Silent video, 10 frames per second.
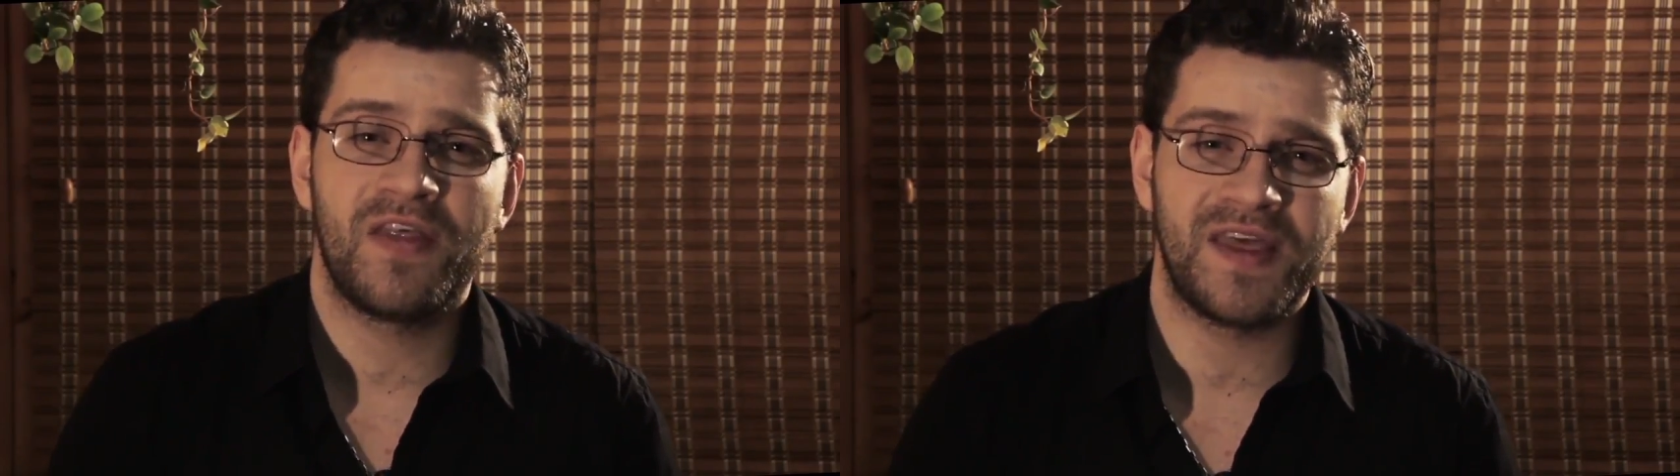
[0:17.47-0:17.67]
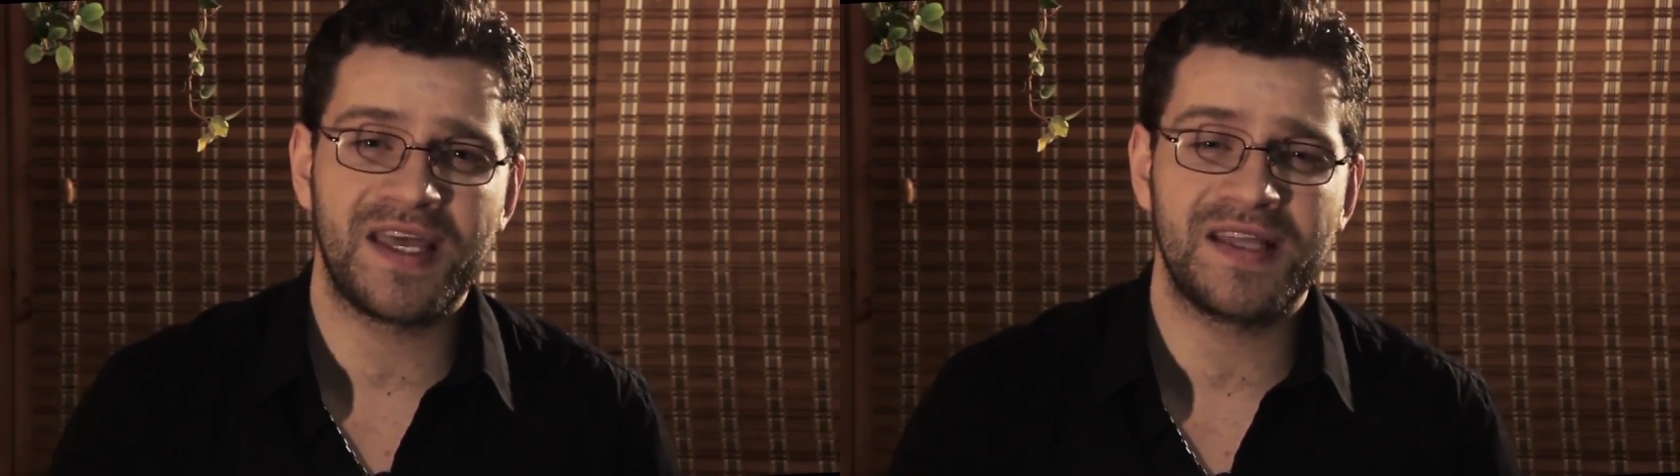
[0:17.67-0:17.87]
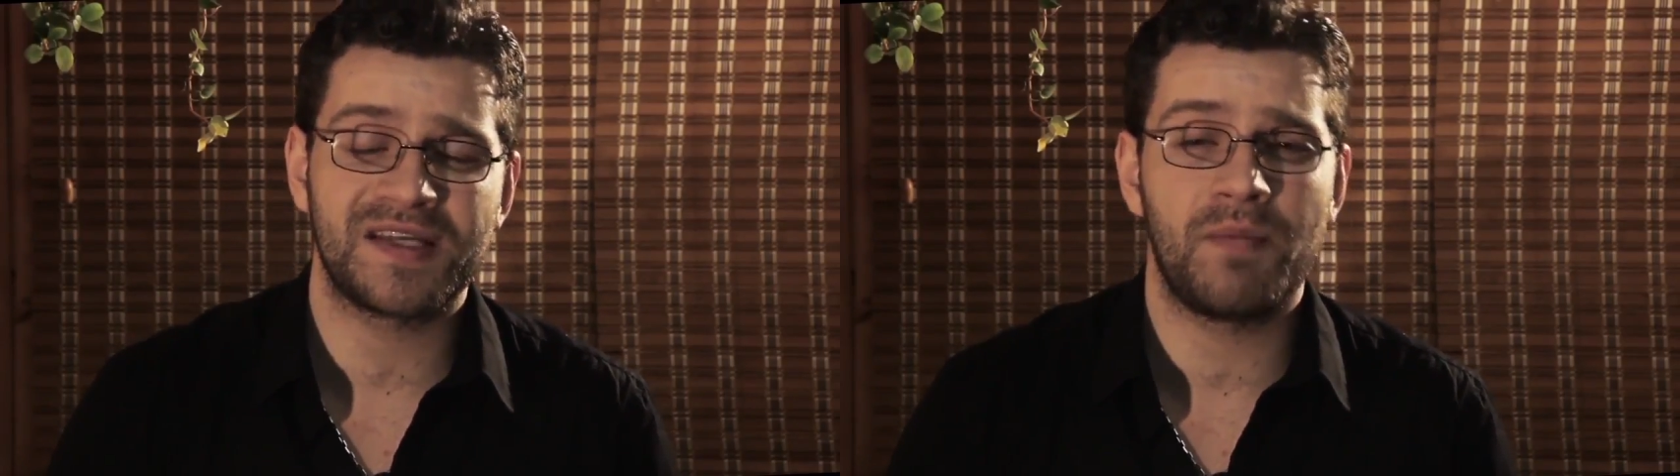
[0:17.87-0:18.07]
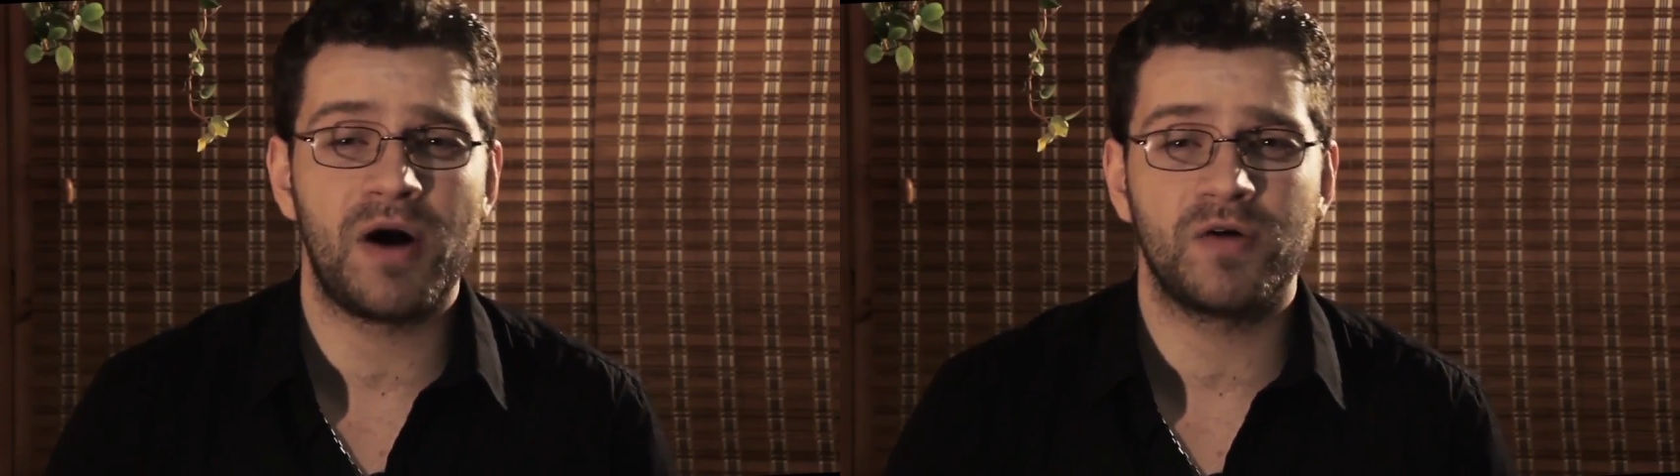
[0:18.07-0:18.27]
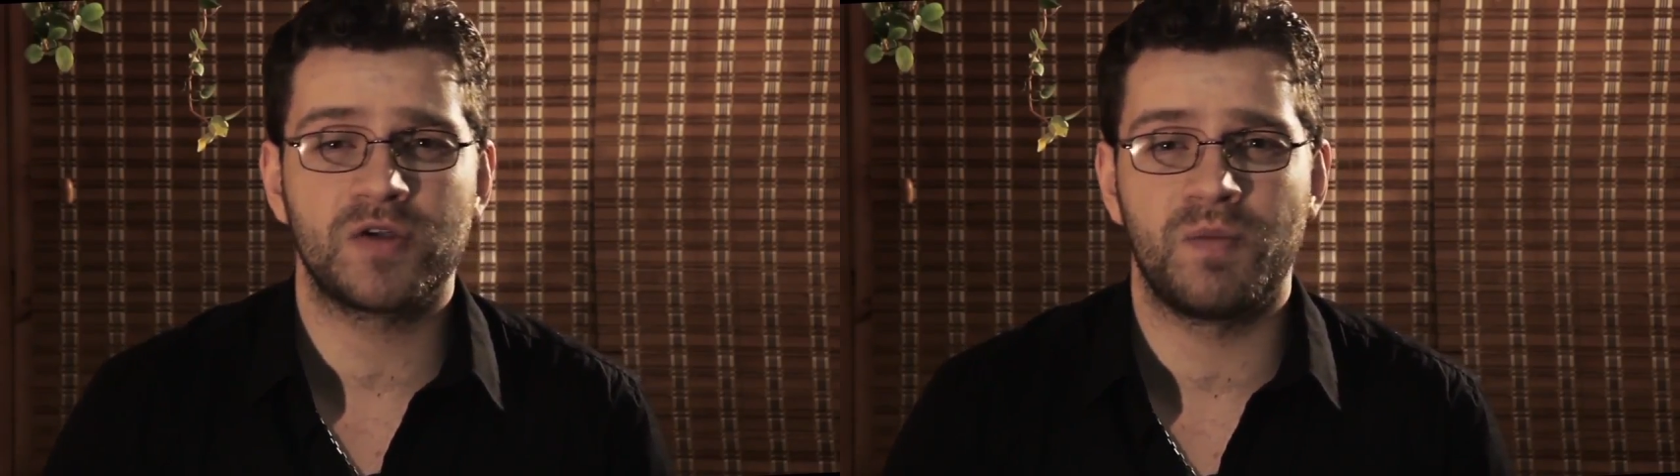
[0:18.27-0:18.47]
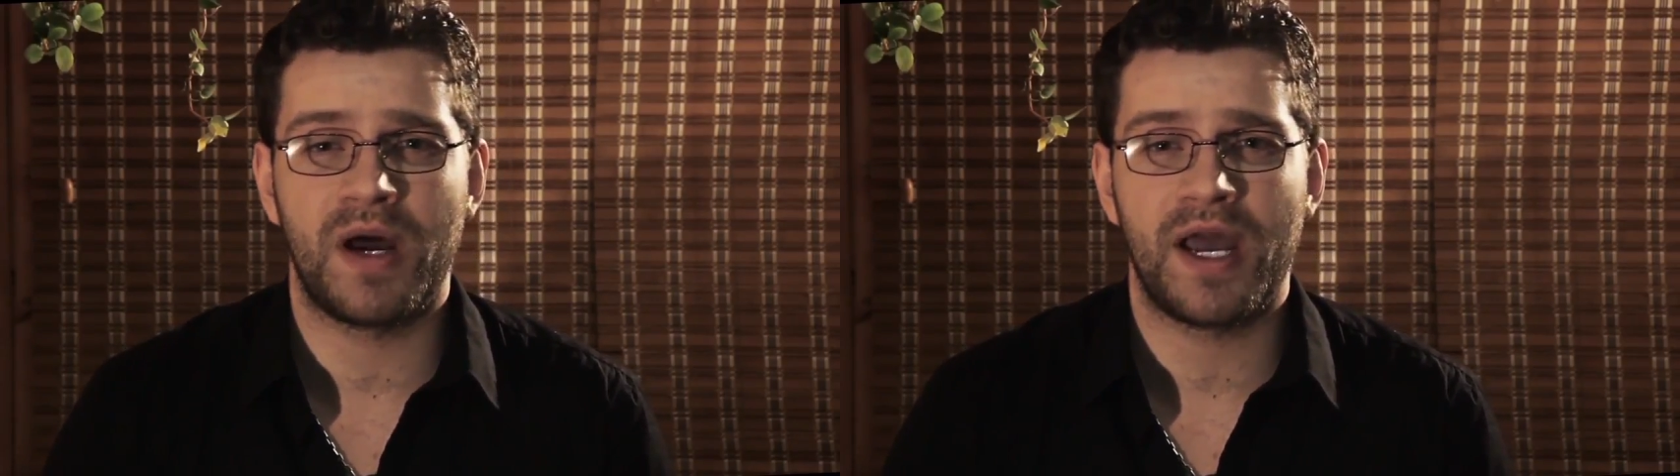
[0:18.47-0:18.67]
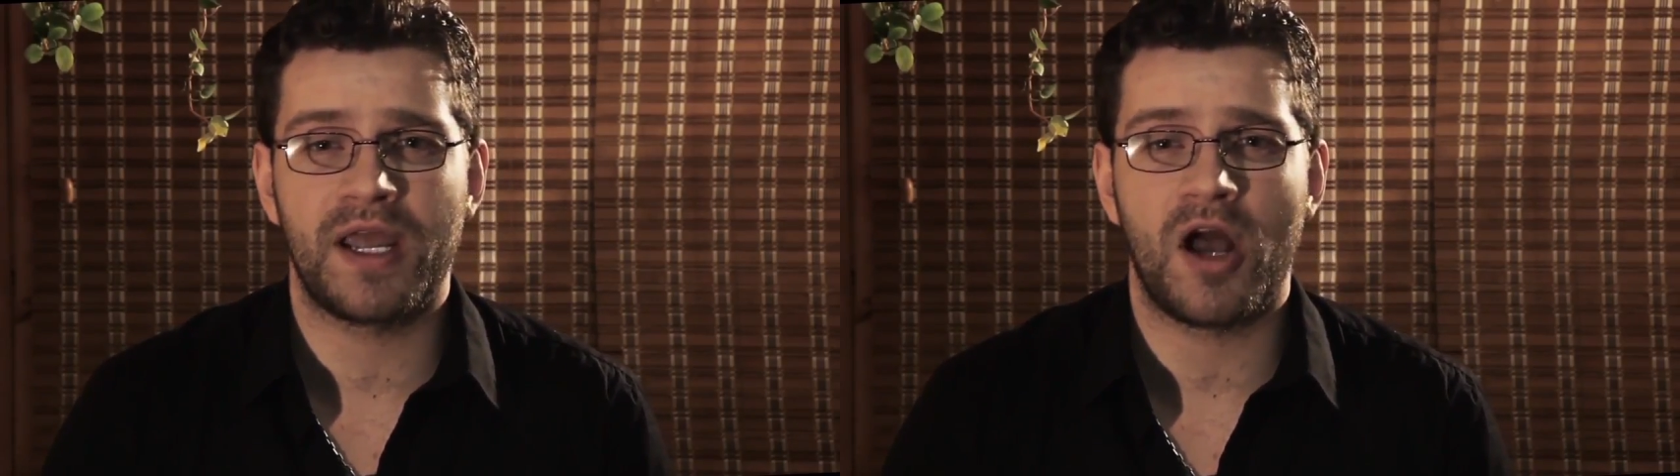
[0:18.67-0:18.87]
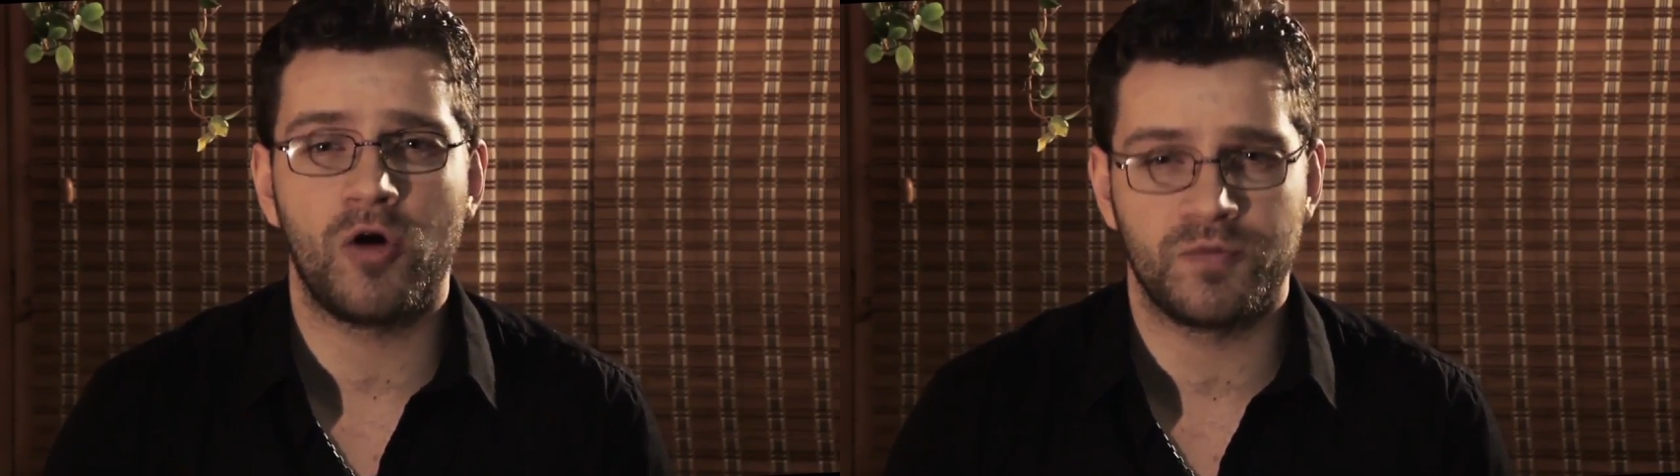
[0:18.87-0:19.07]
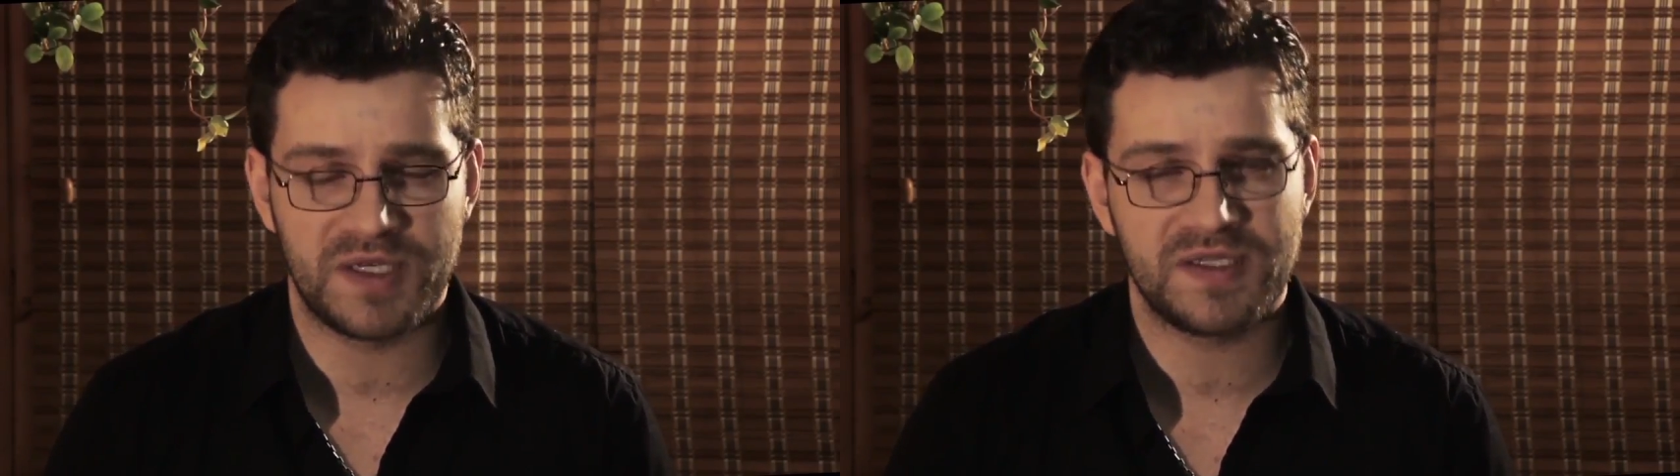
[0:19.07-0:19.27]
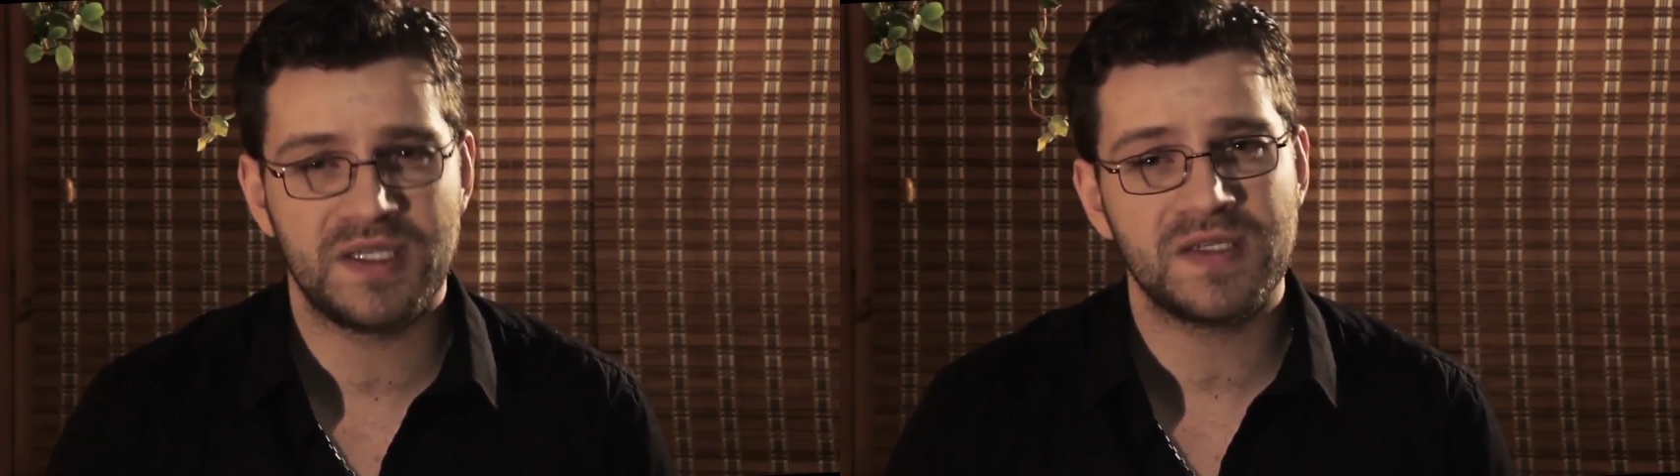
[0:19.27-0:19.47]
thinking about my own
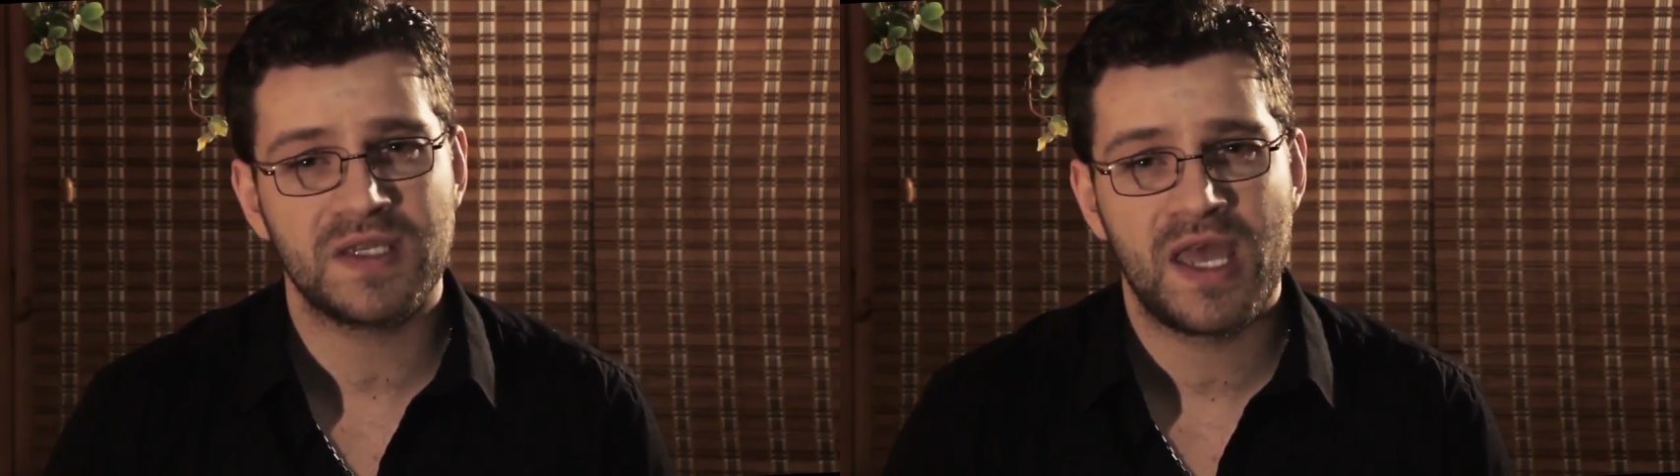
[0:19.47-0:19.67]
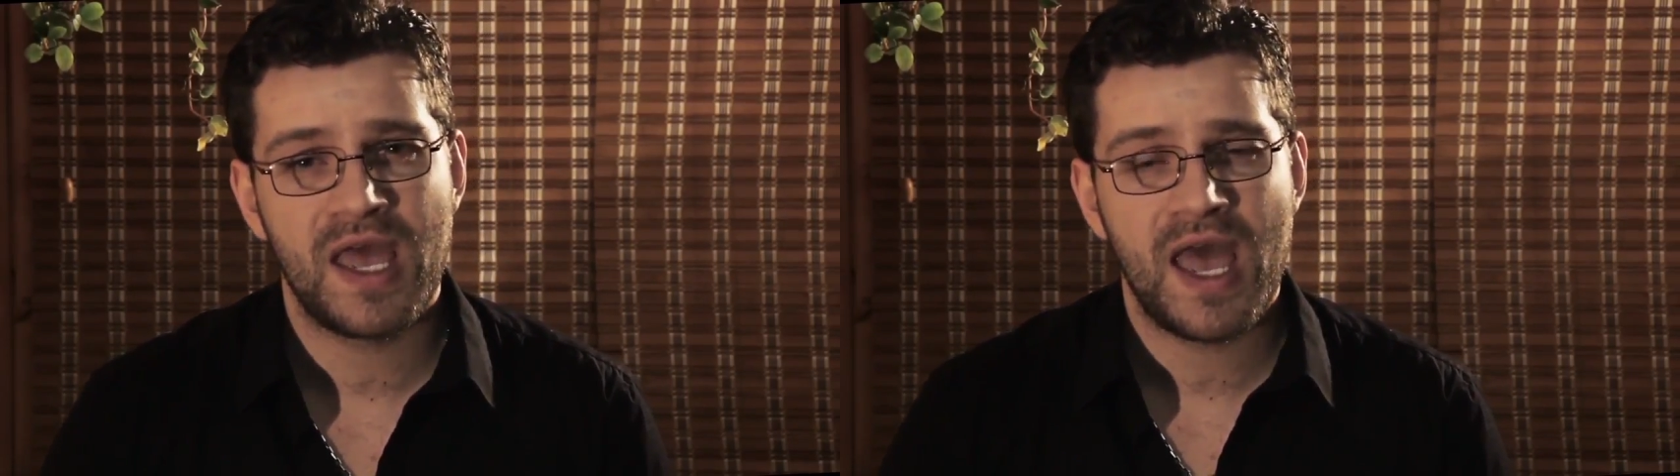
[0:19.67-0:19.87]
business.